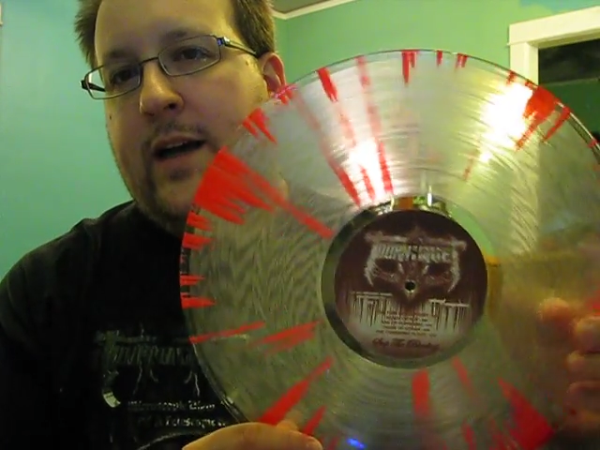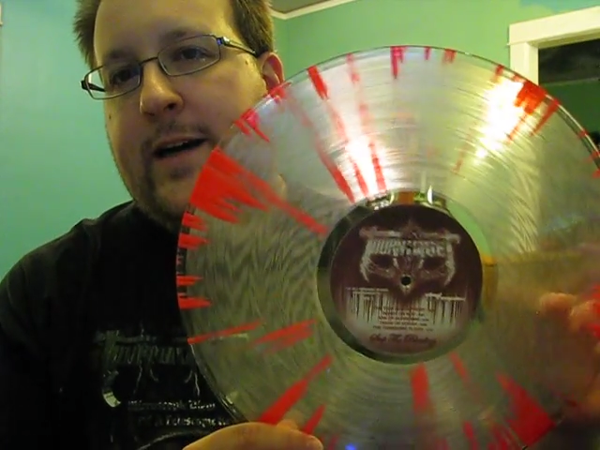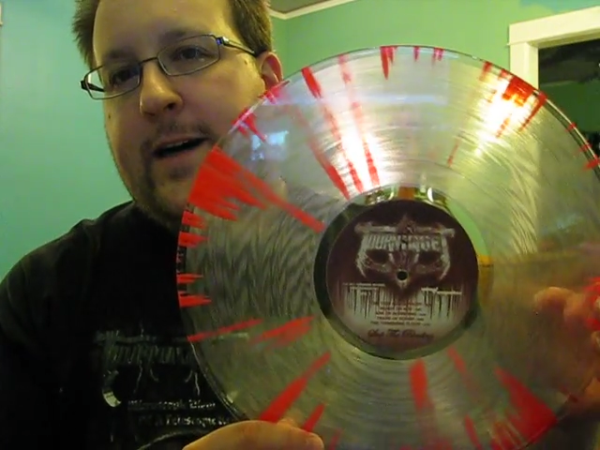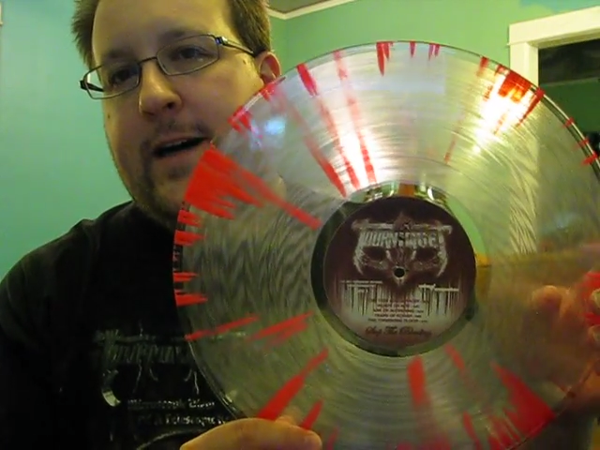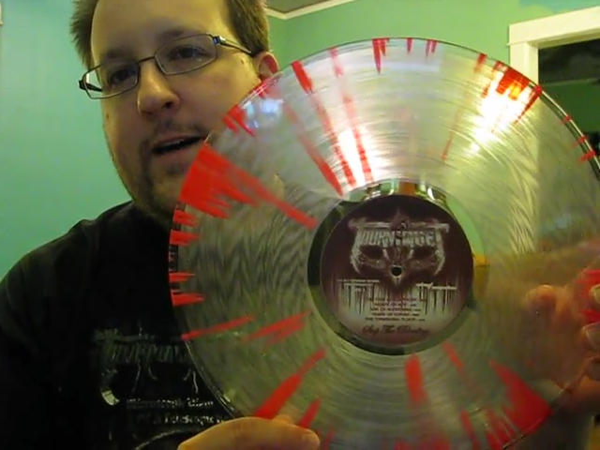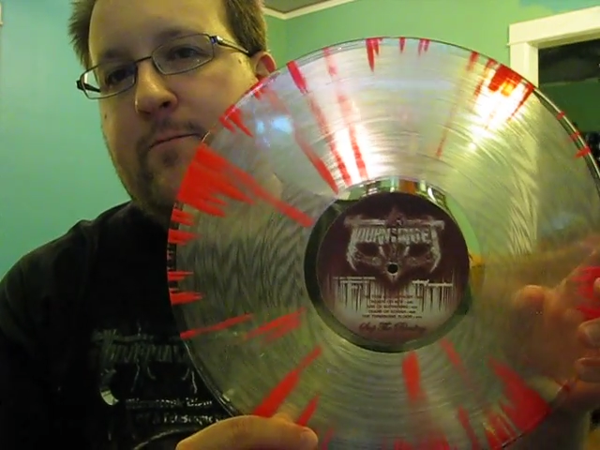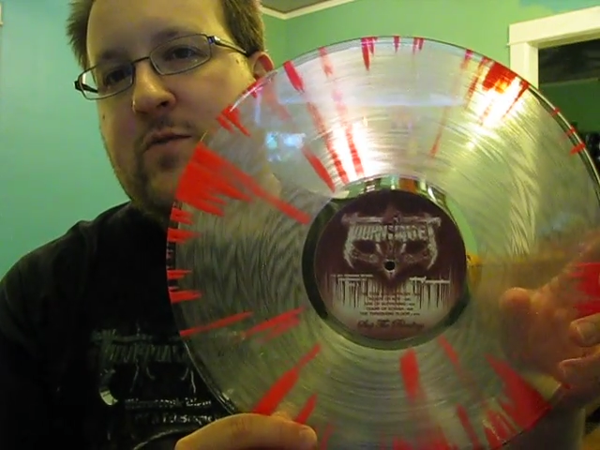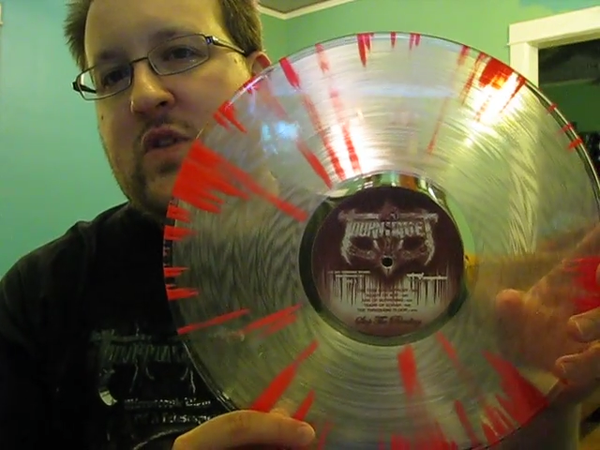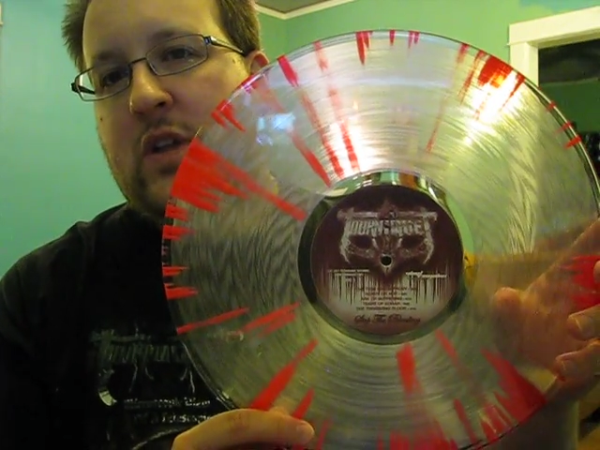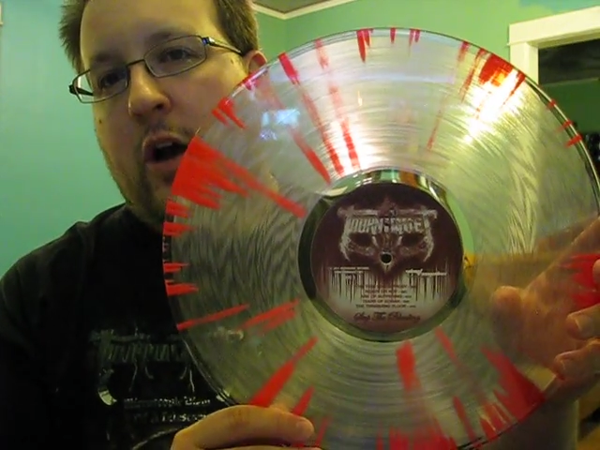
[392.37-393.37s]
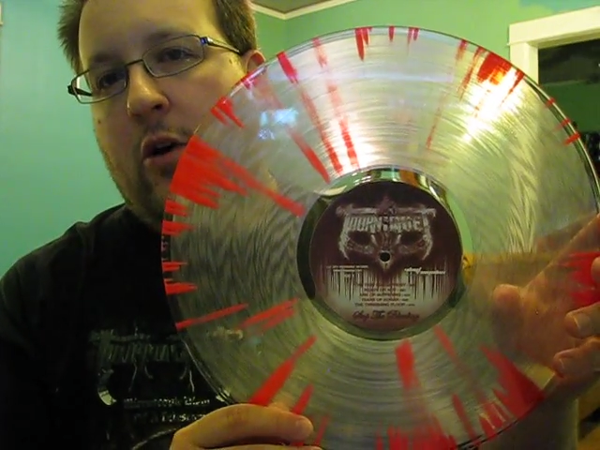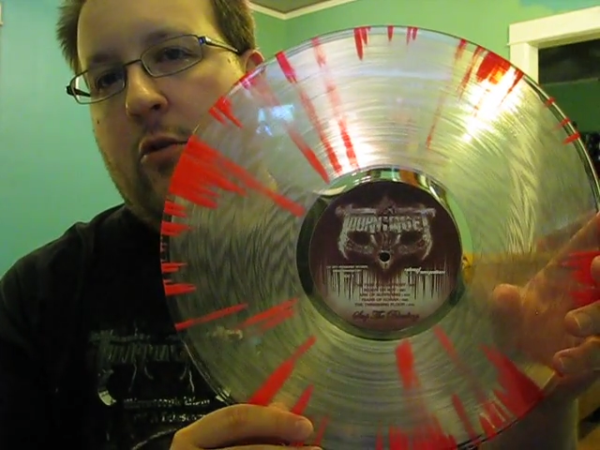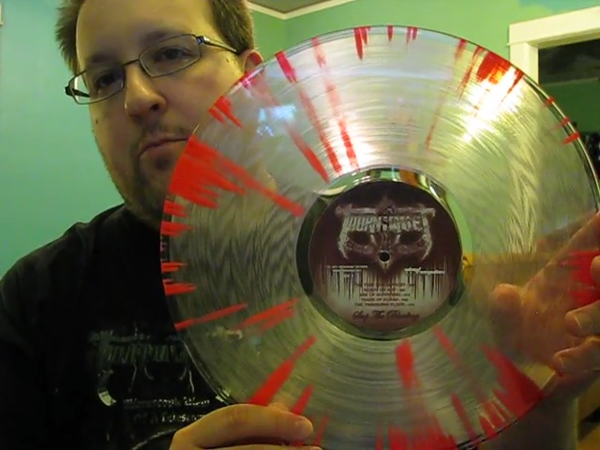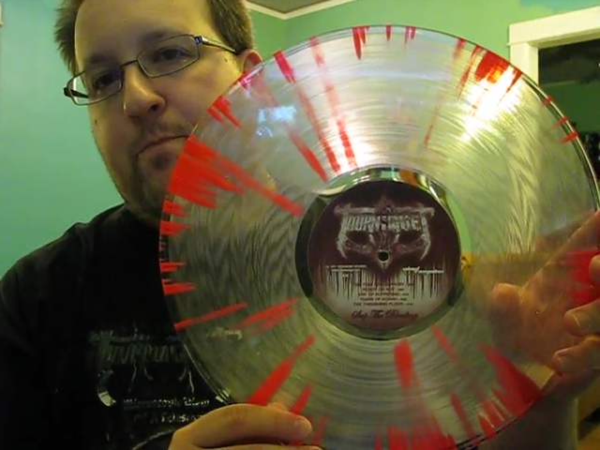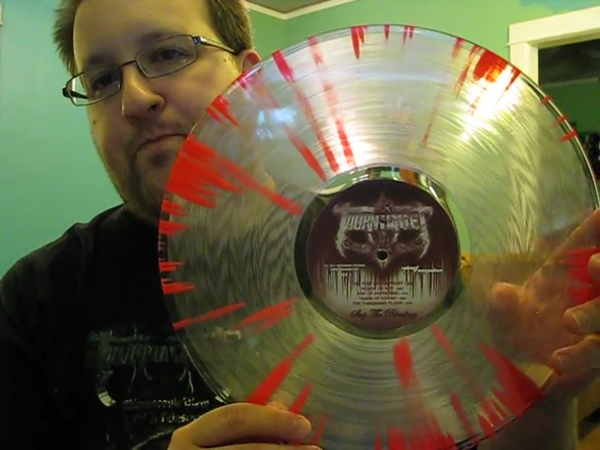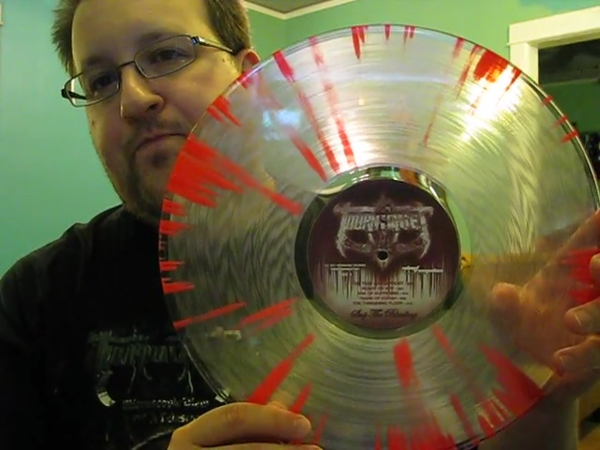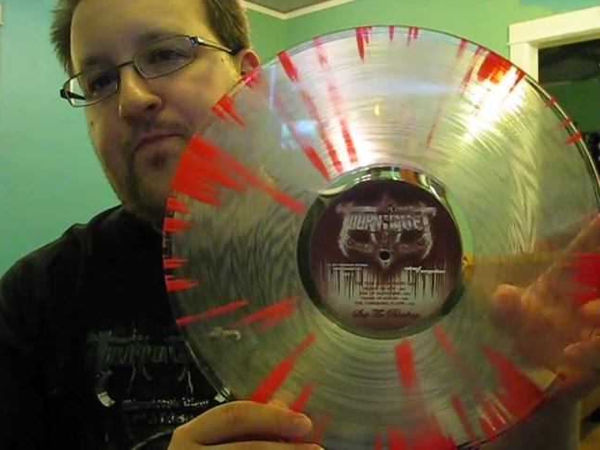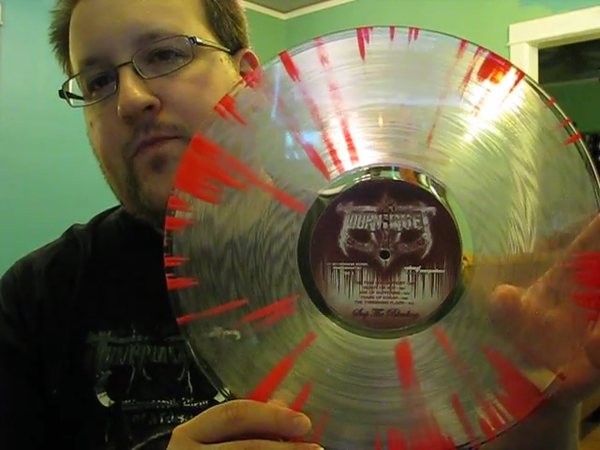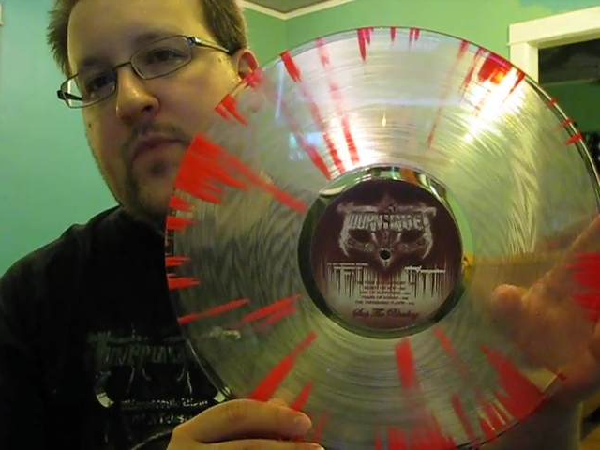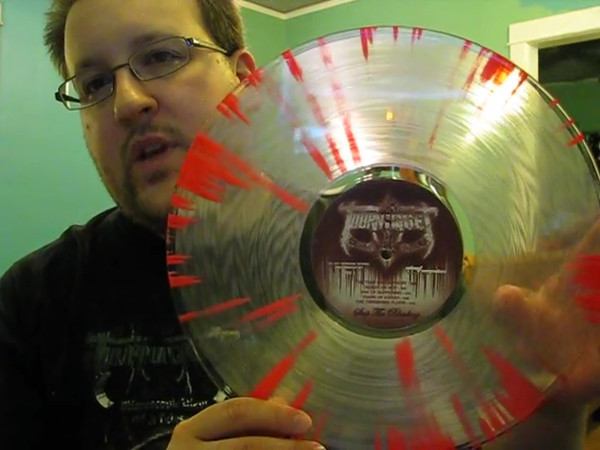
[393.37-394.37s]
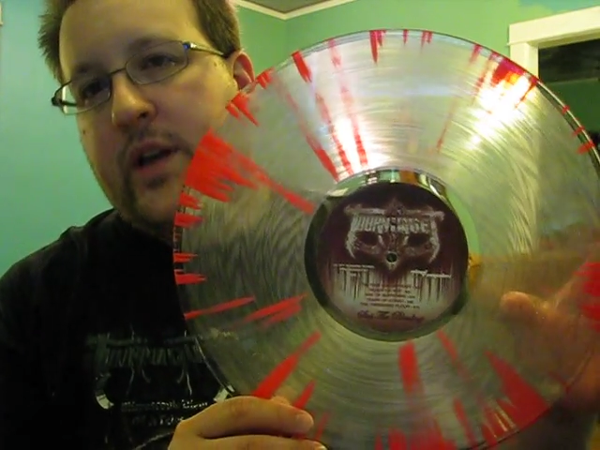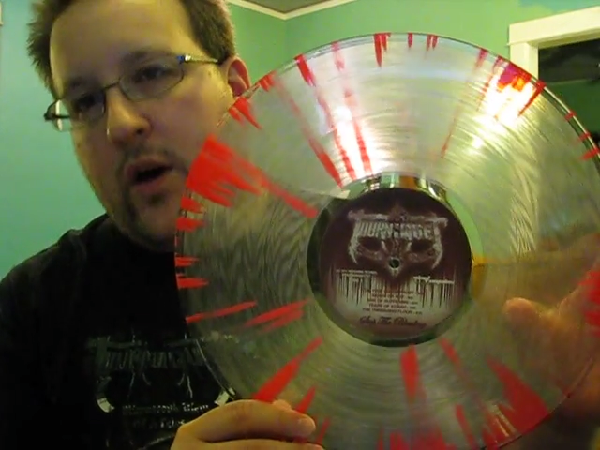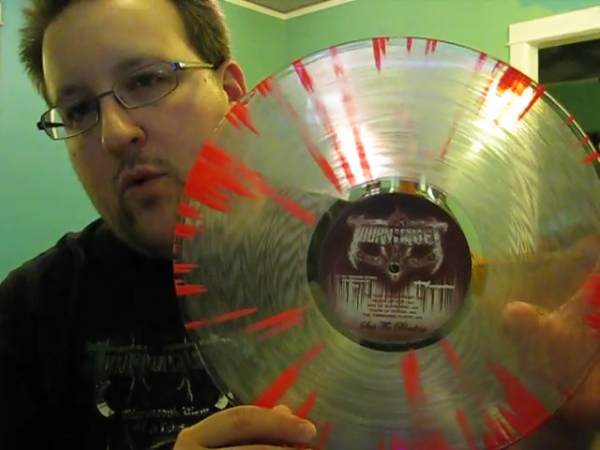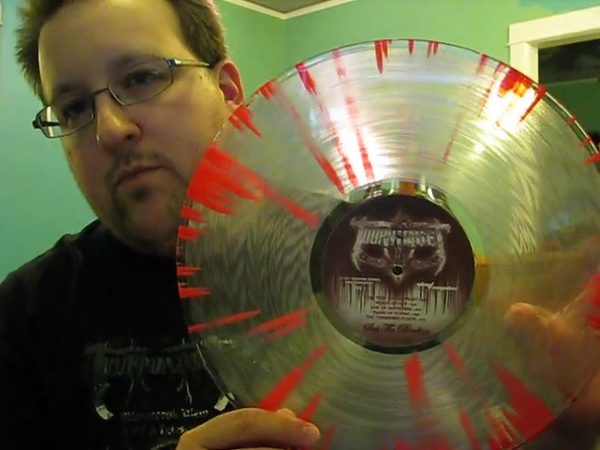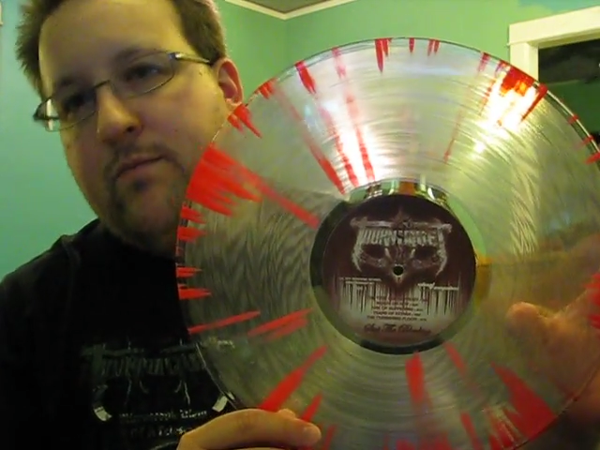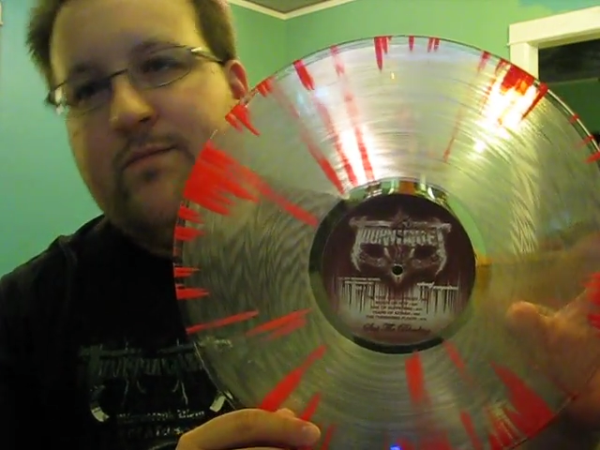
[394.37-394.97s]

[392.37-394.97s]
Um, so, you know,